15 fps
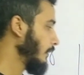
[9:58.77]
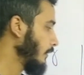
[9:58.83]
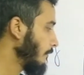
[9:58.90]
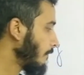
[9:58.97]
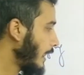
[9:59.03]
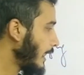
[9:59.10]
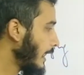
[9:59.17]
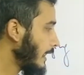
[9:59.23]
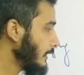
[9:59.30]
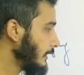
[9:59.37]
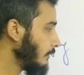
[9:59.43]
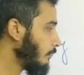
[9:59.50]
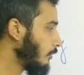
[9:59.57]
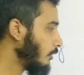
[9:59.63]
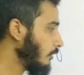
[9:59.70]
By adding
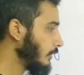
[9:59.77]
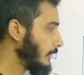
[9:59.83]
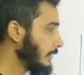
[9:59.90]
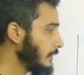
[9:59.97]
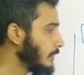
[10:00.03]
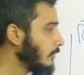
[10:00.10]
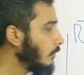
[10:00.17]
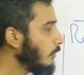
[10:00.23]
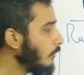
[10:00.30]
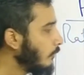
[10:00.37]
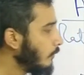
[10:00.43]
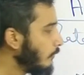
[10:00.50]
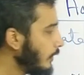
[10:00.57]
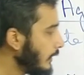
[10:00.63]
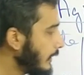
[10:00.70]
up all this,
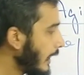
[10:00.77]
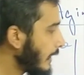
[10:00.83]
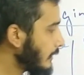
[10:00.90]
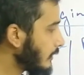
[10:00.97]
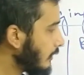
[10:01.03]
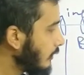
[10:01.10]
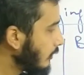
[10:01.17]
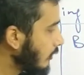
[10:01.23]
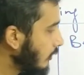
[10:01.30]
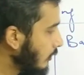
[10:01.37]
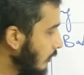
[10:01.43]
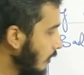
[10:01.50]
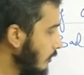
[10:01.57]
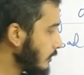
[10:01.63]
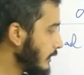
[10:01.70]
we get
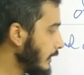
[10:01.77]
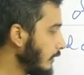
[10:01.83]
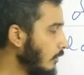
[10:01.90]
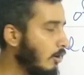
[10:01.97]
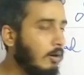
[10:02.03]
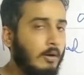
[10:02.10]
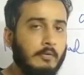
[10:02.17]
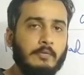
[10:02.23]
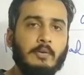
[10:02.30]
closing of